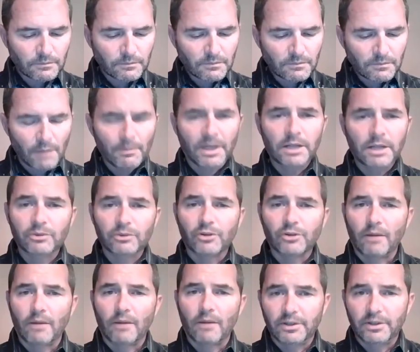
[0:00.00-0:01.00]
But he was
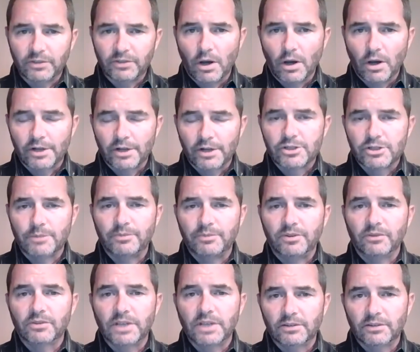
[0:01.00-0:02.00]
obviously on A
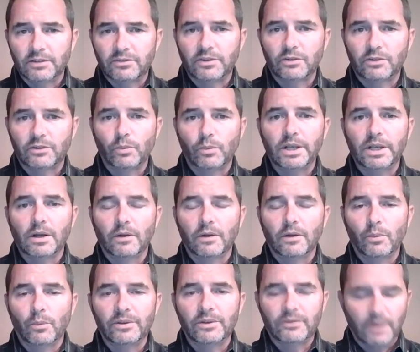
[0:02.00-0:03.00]
Gypsy's Kiss this week on
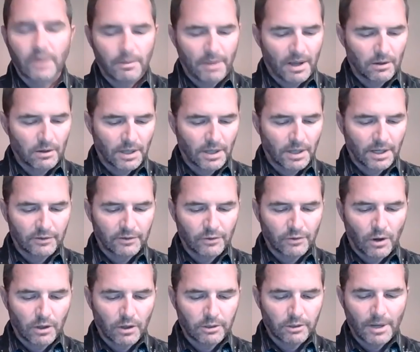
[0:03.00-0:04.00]
the Wednesday panel, like I
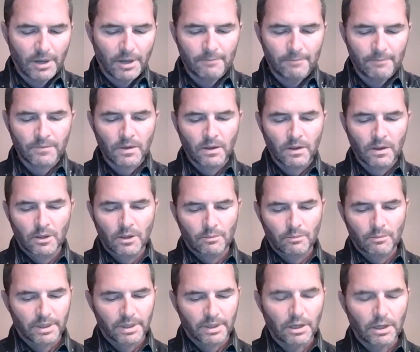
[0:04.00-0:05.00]
talked about.
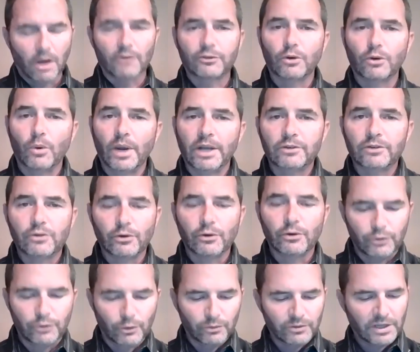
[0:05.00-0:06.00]
But he also
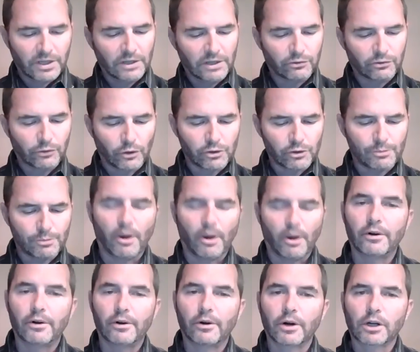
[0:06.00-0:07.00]
introduced his search
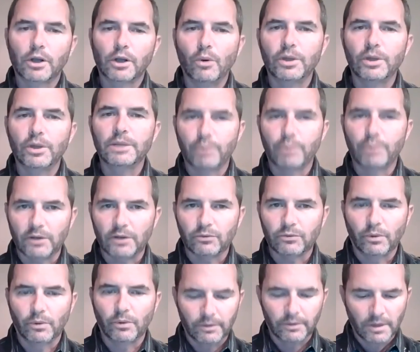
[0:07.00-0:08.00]
partner, a Cody
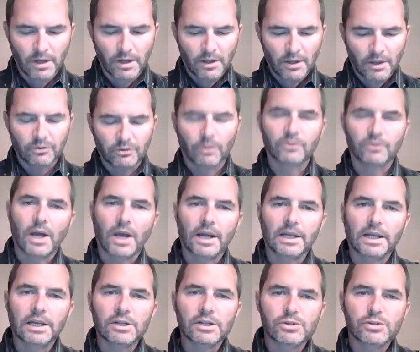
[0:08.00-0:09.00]
Pressword. So it's kind
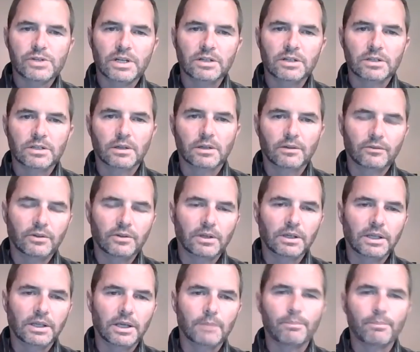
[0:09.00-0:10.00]
of interesting
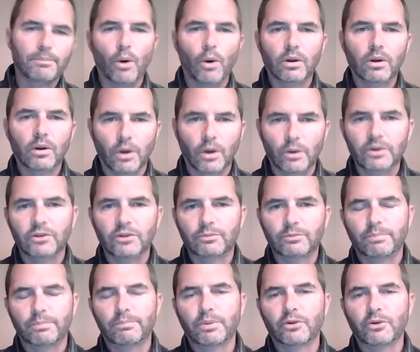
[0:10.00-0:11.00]
to get Cody's
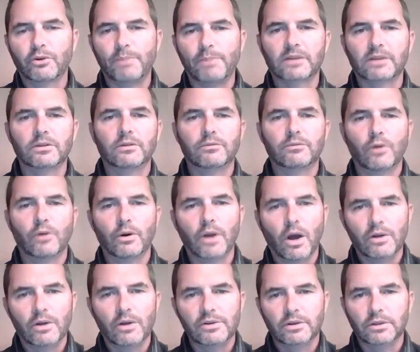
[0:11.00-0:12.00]
perspective
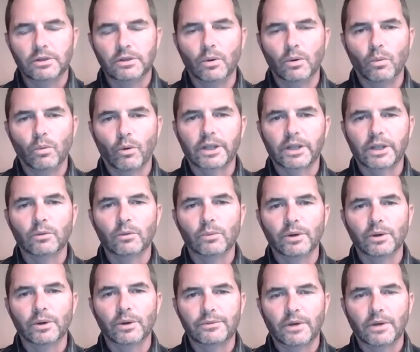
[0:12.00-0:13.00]
on you know, working
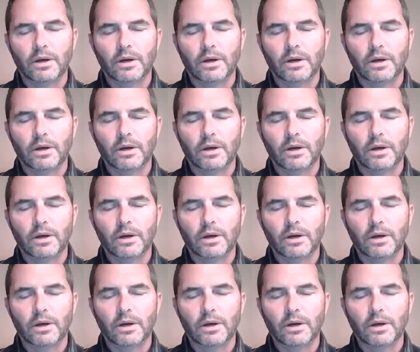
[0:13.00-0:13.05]
with